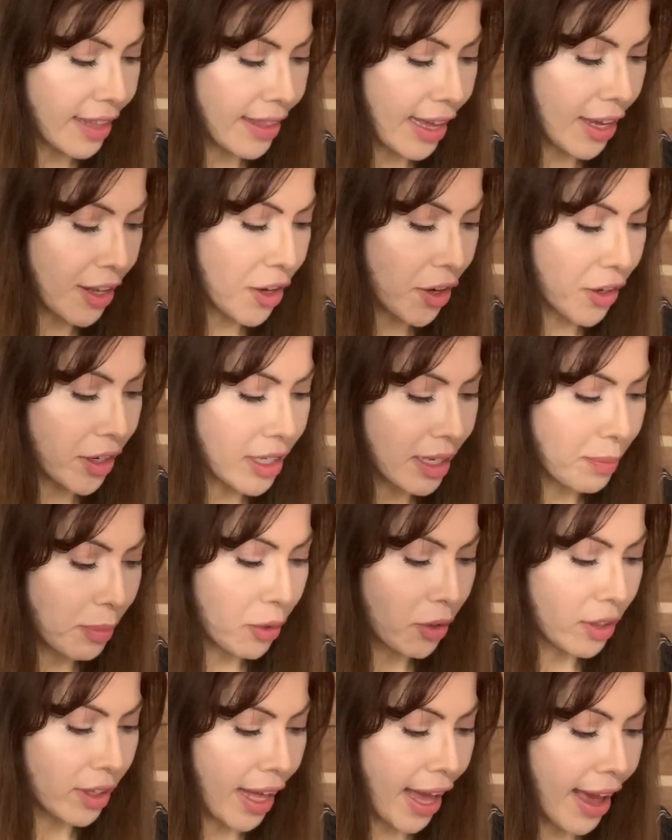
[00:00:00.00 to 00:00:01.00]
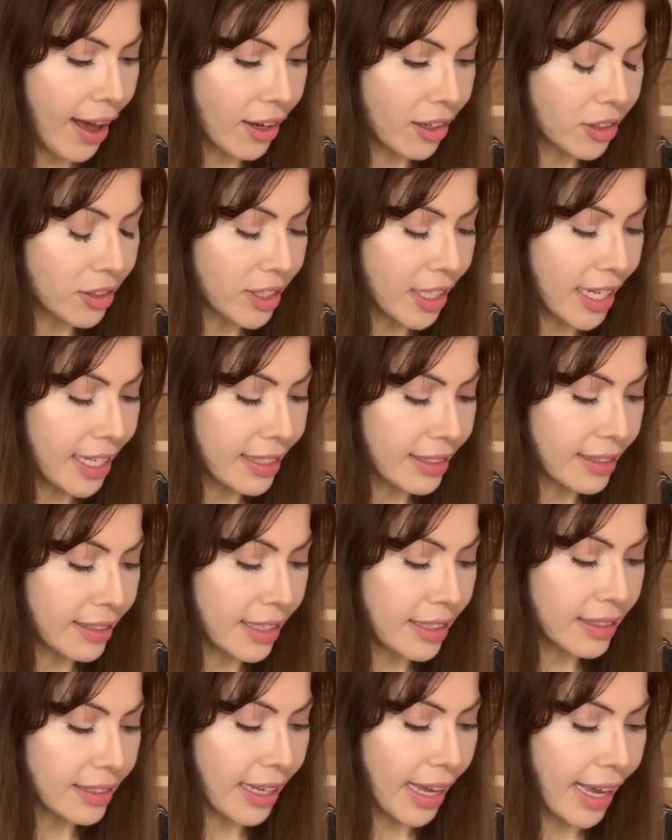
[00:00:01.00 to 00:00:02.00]
that you're going to pull out is
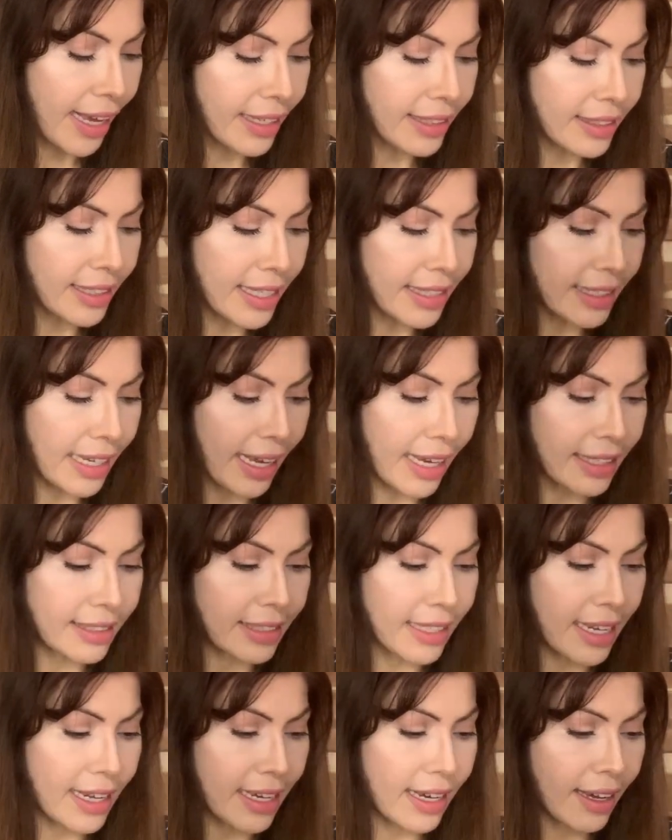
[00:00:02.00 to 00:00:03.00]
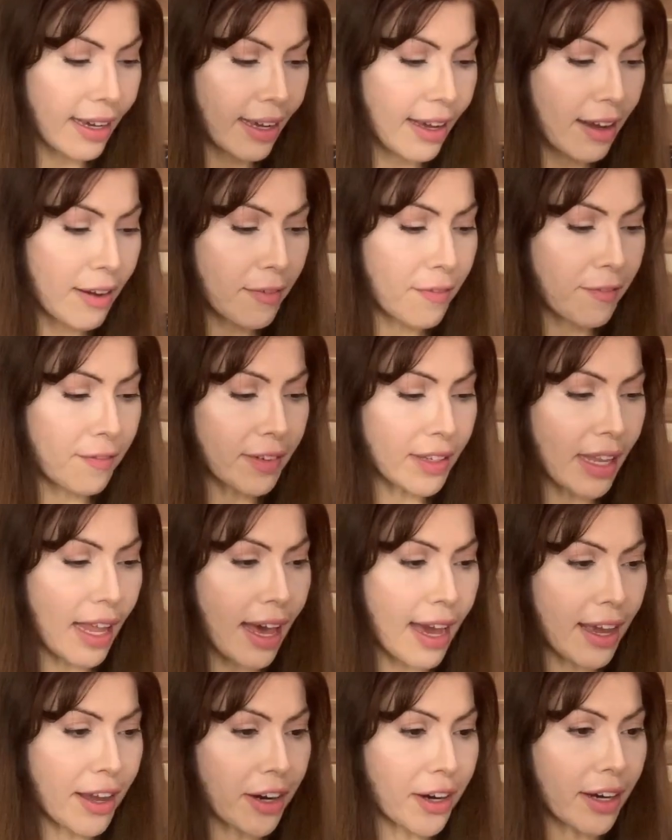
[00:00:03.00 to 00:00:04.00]
this handy dandy
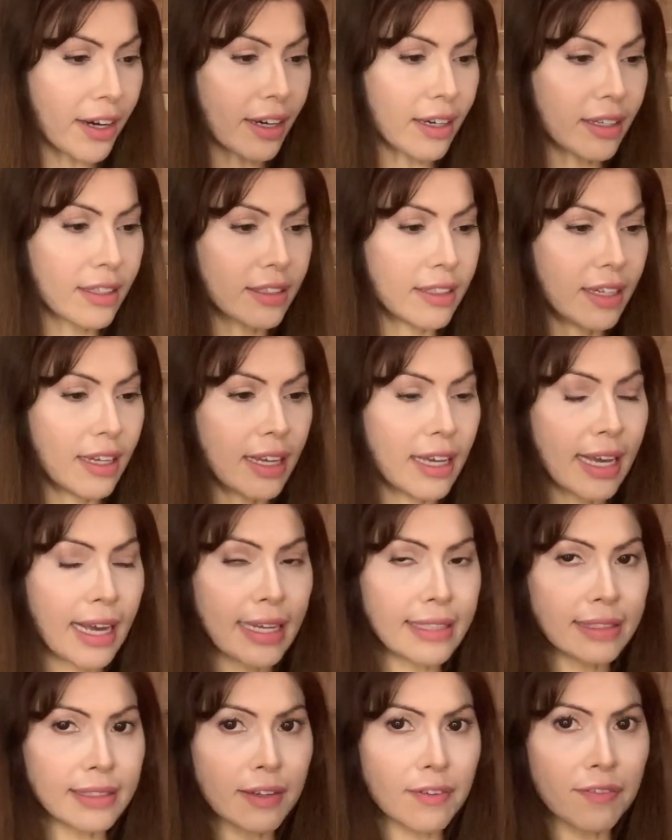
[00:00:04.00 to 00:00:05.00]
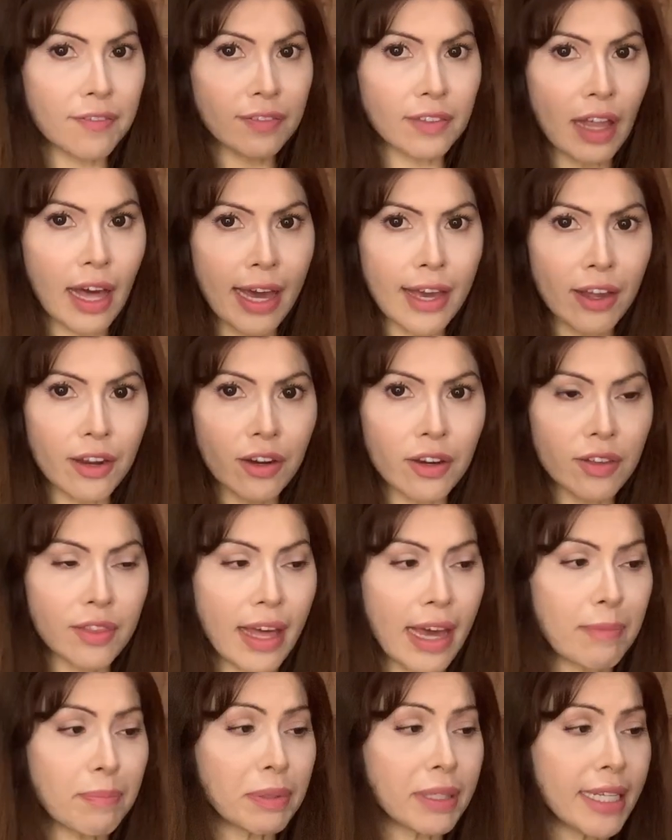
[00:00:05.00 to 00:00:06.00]
flyer. It's a flyer
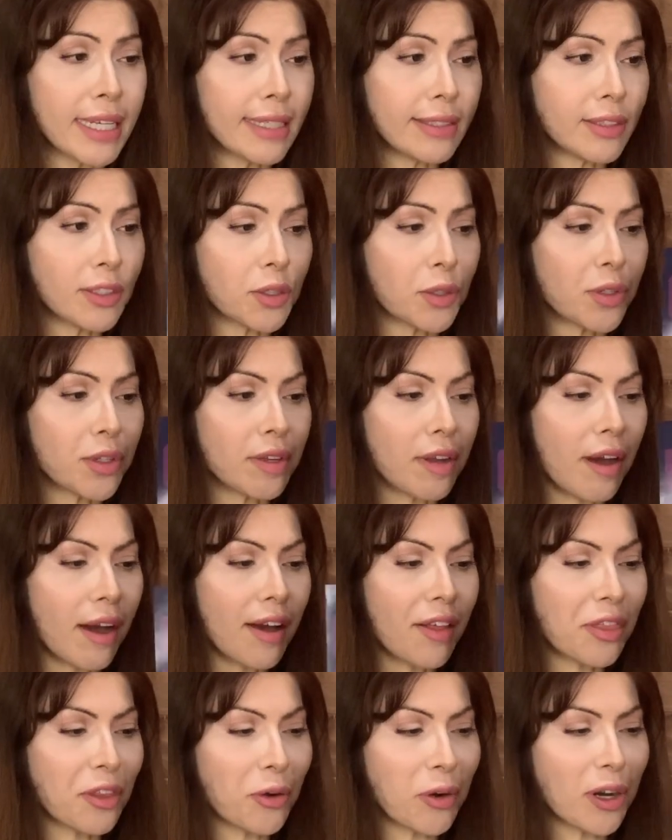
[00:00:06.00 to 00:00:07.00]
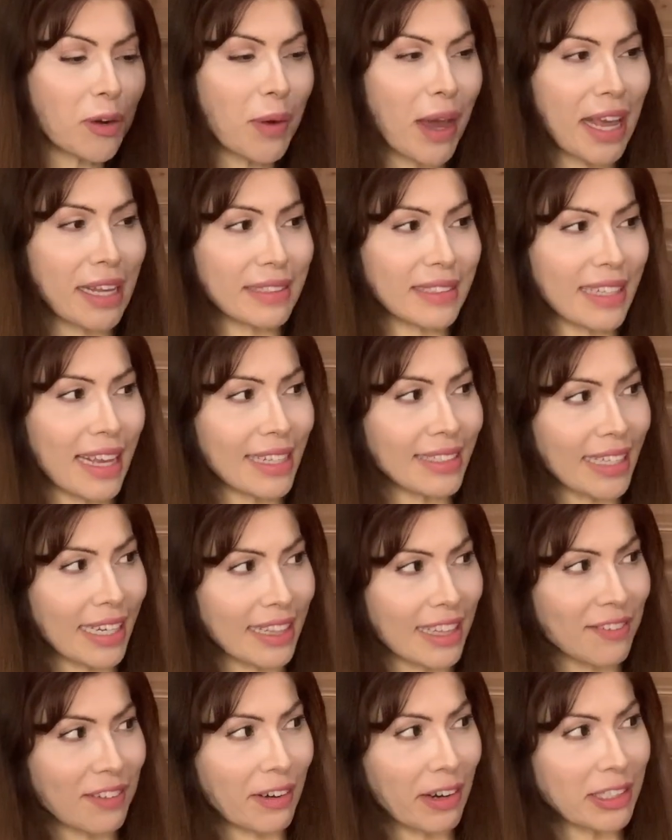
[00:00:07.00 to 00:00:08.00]
that, please do not throw it away. It says at
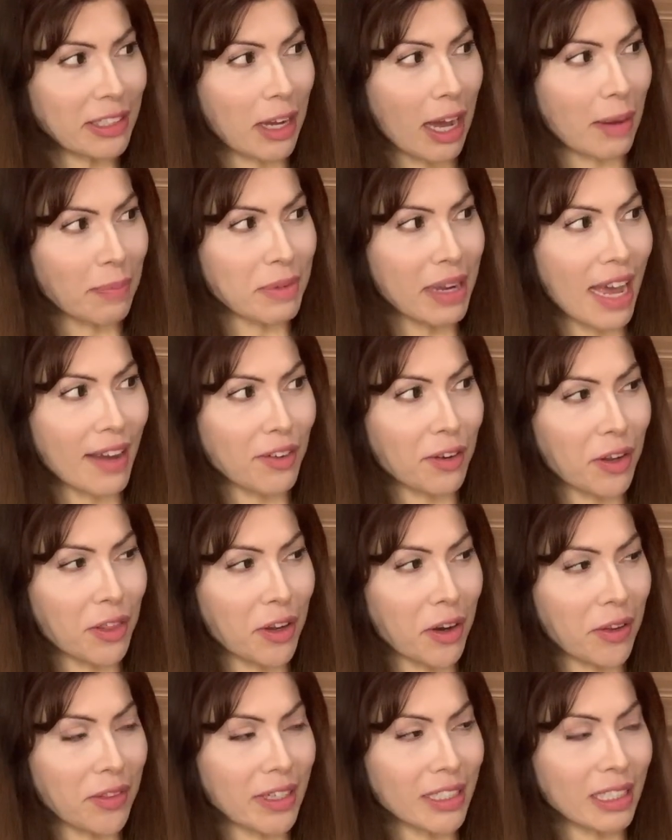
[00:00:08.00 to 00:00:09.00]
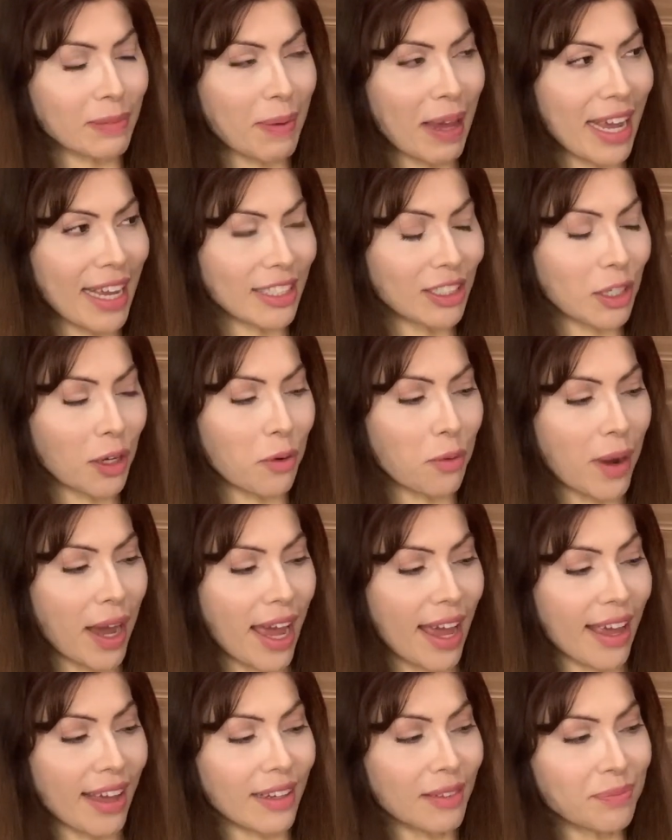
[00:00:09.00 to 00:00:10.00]
the very top, never throw this page
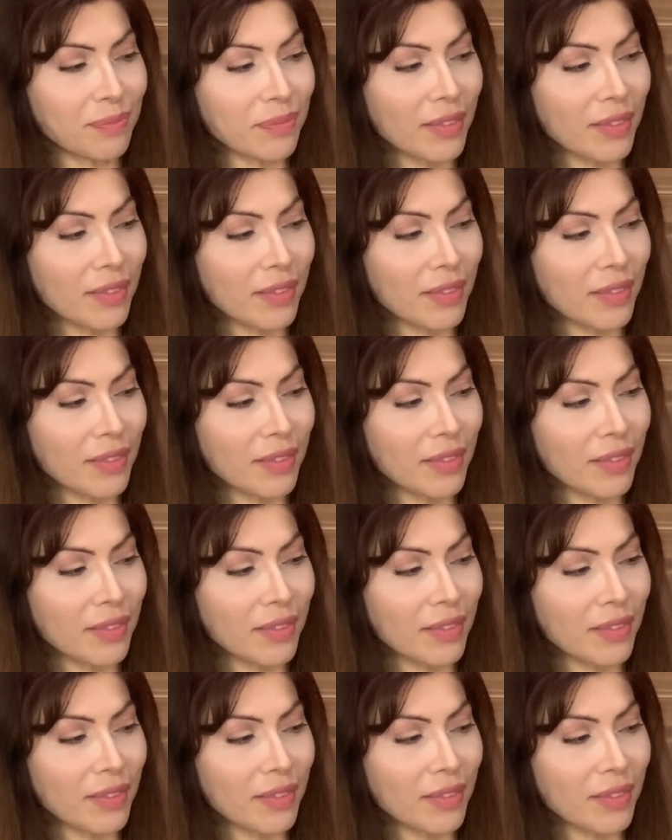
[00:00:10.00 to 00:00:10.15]
away.